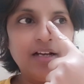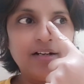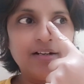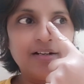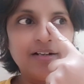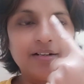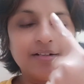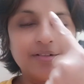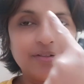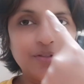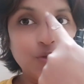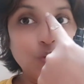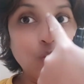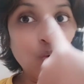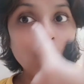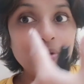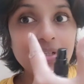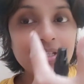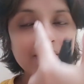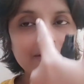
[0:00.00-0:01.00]

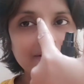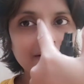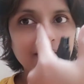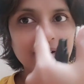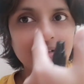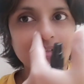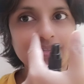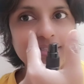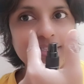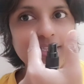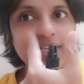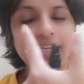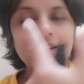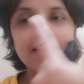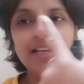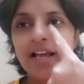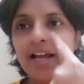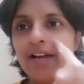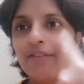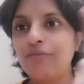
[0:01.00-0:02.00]
nose
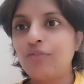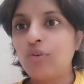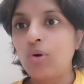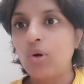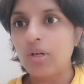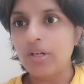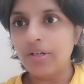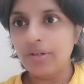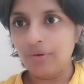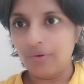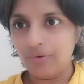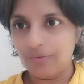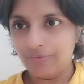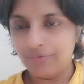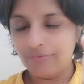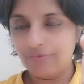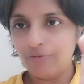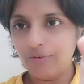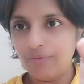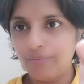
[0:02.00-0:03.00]
skin had fallen off
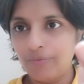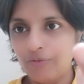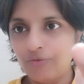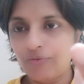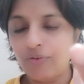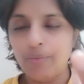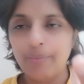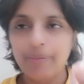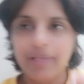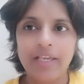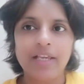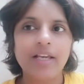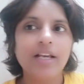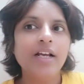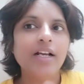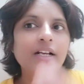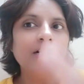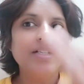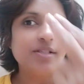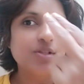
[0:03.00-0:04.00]
for me.
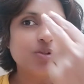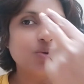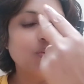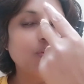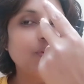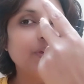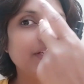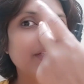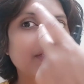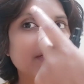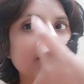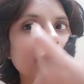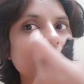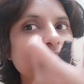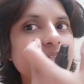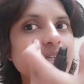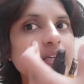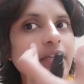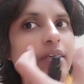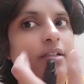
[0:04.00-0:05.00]
So it will
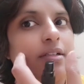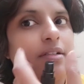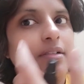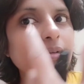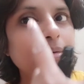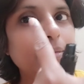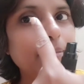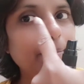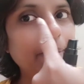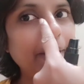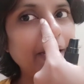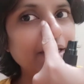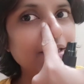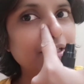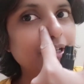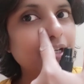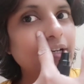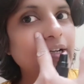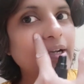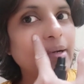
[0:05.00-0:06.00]
start
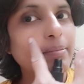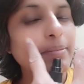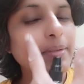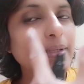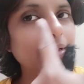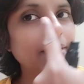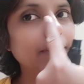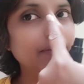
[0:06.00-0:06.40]
patching up.